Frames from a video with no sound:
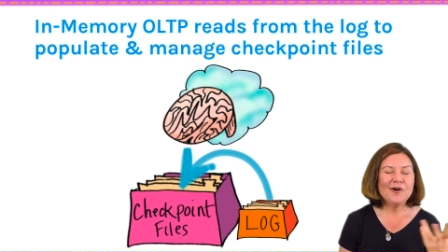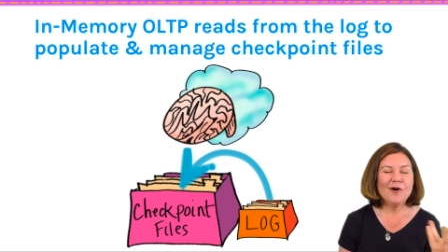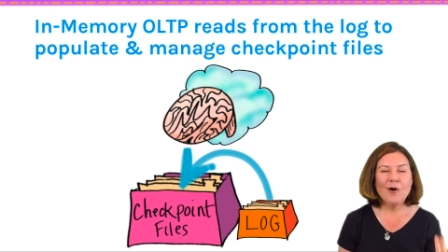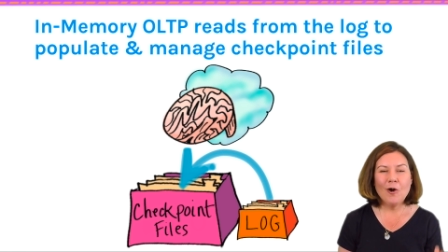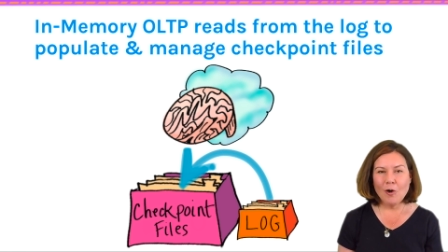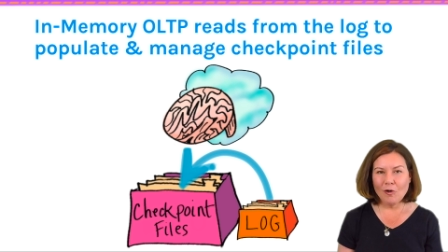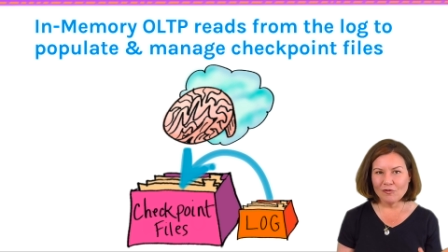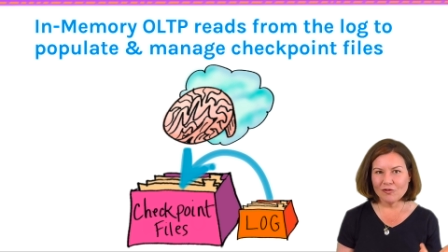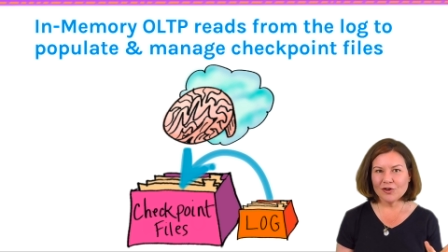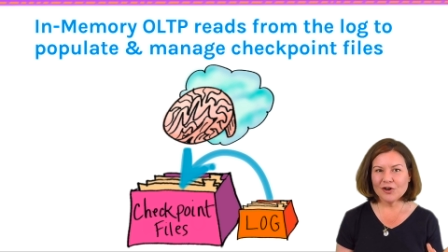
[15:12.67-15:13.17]

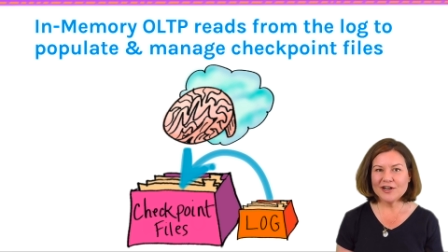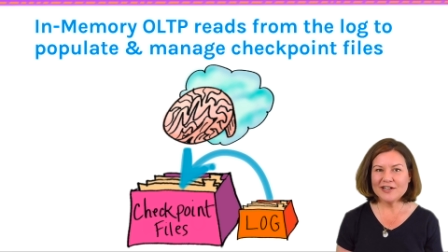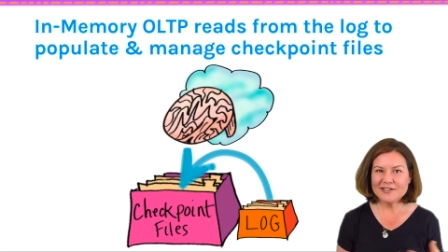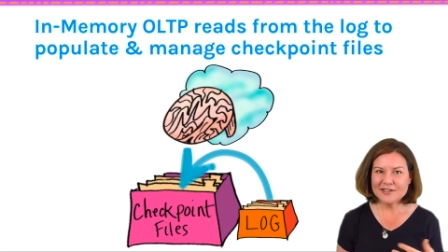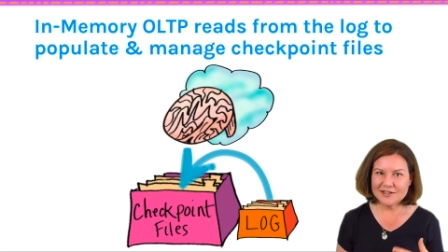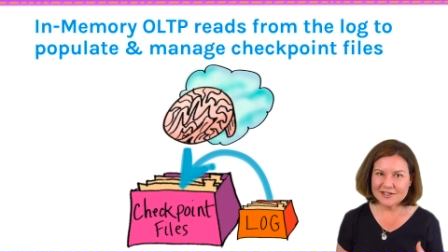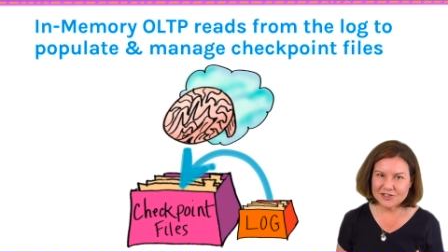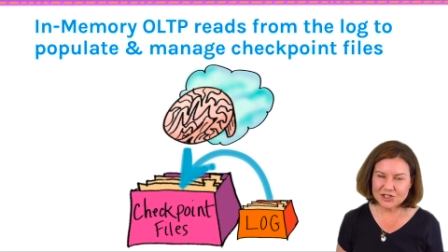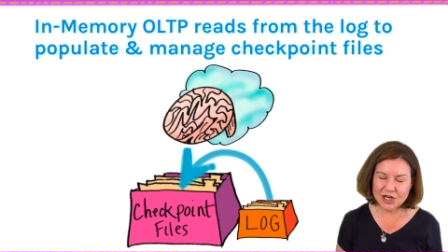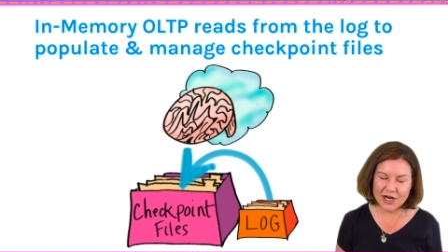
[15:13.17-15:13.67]
over
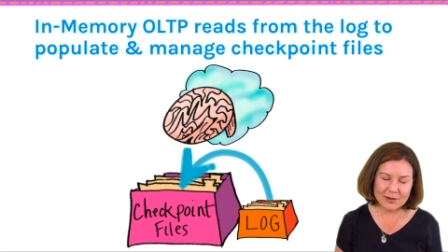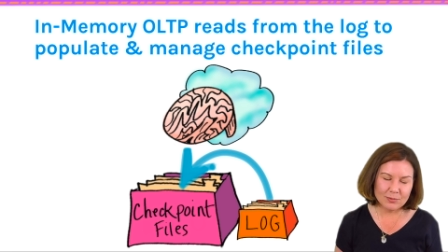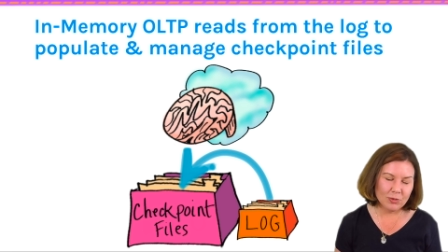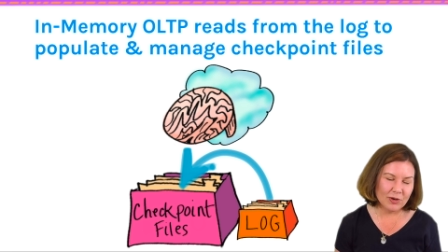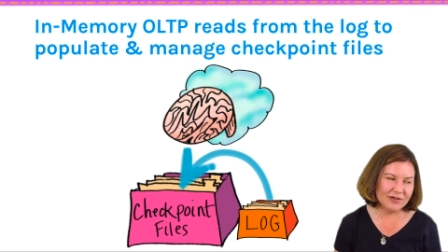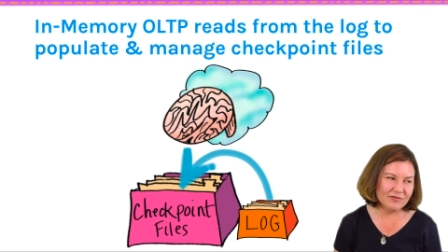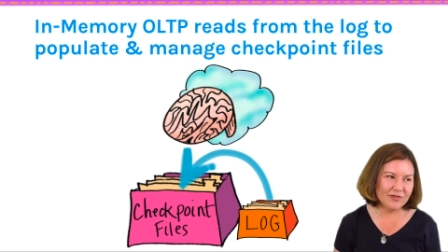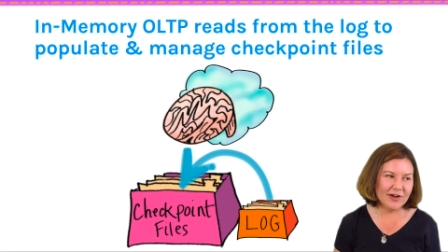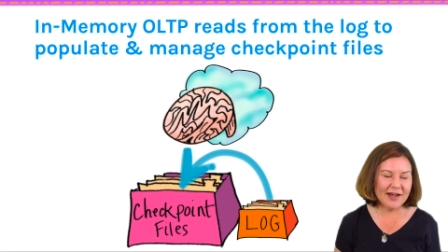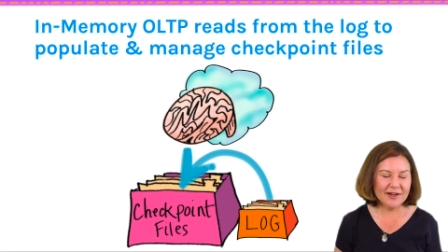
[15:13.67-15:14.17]
into the
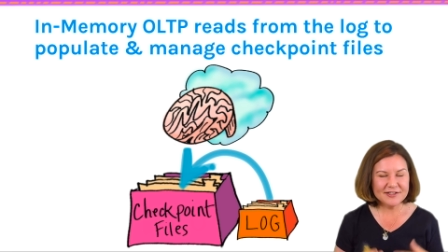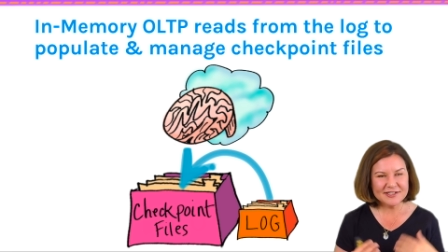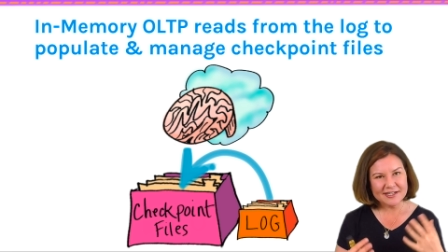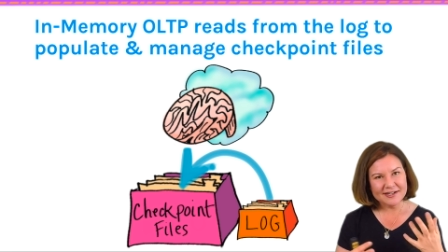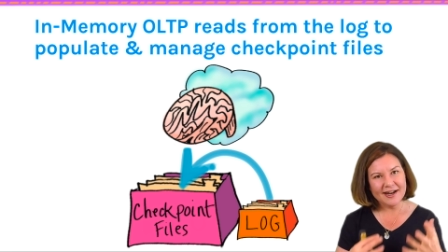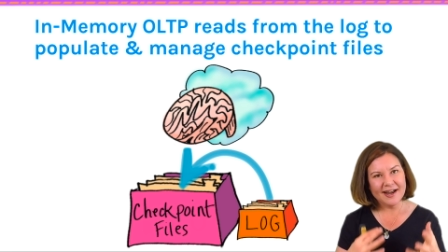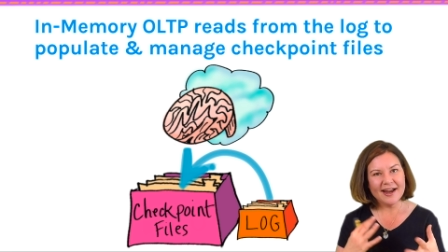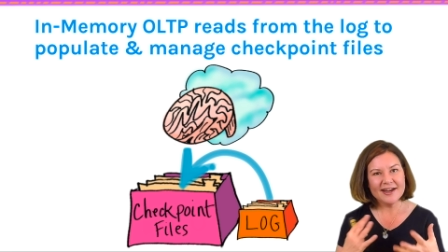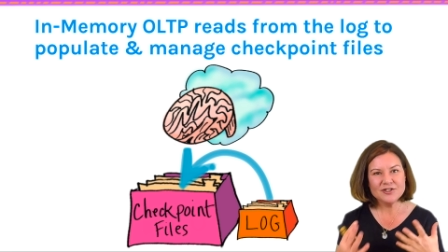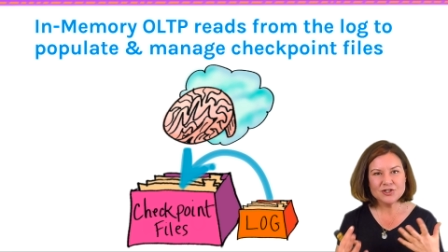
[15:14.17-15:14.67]
checkpoint files.
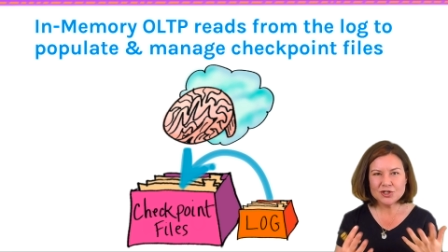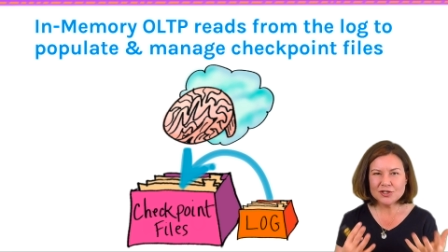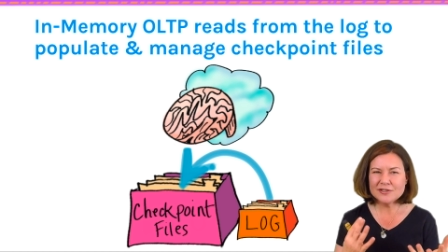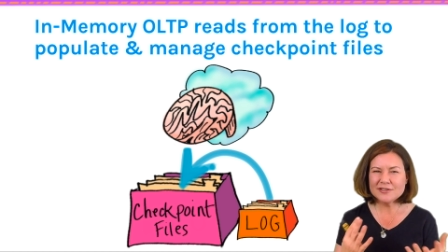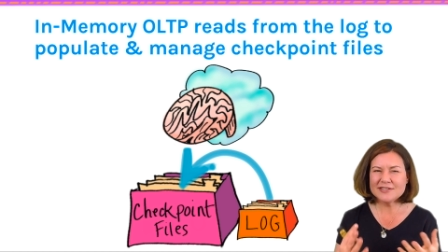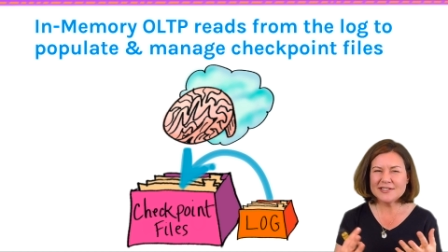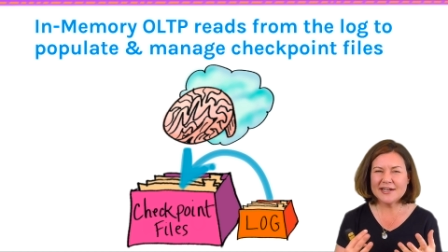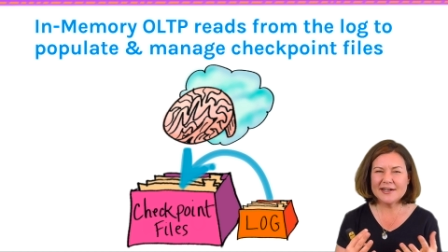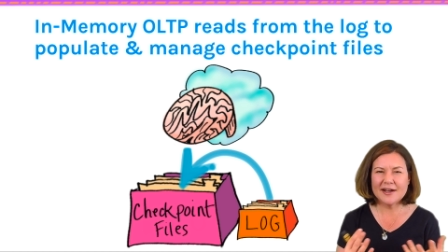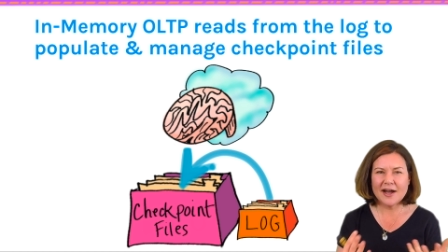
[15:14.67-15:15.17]
And I
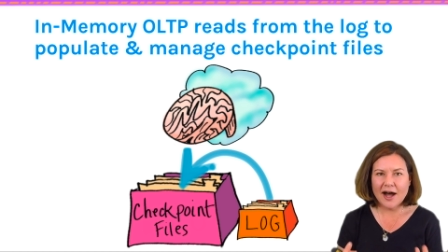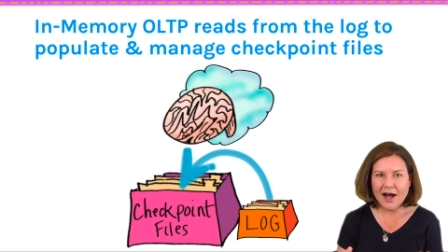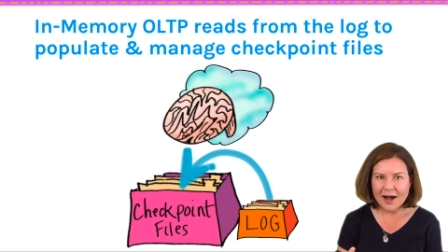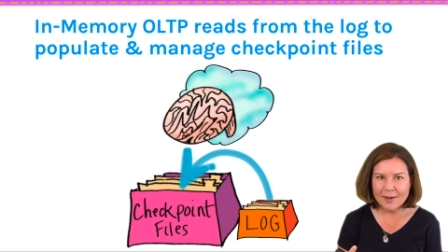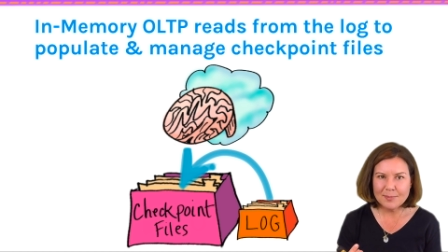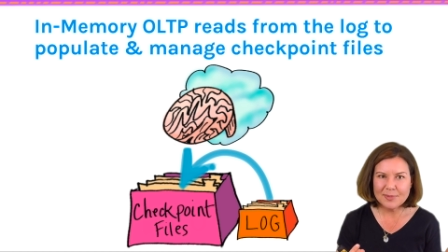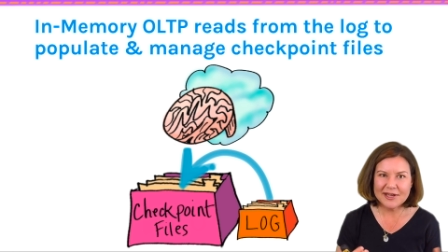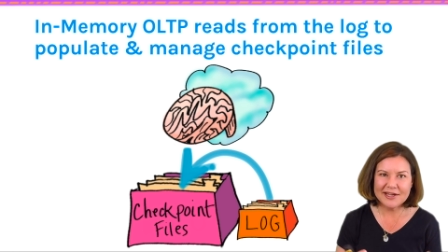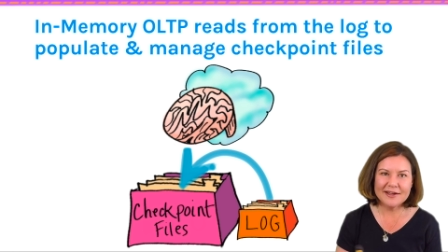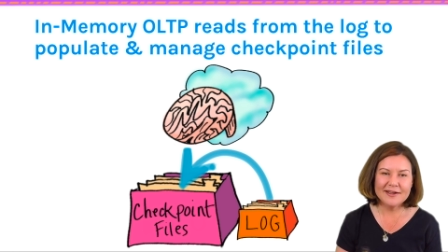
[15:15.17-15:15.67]
shouldn't say
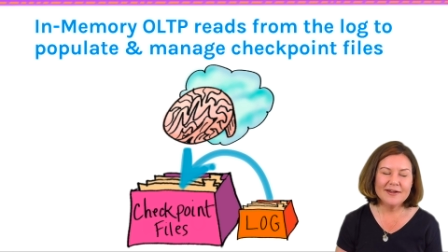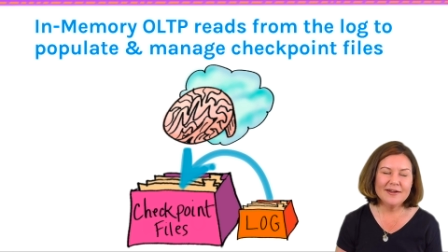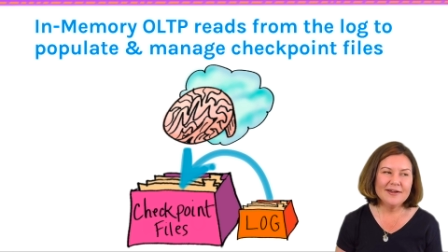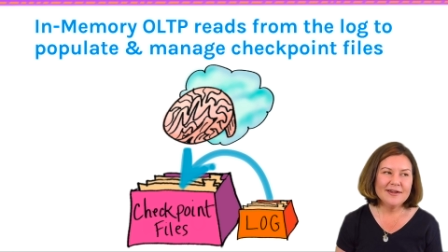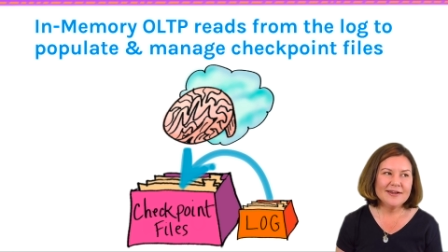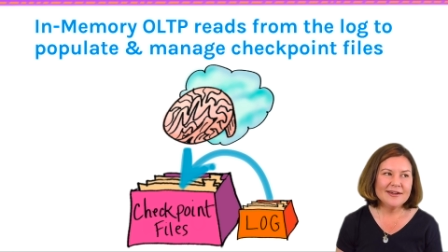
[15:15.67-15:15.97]
copy.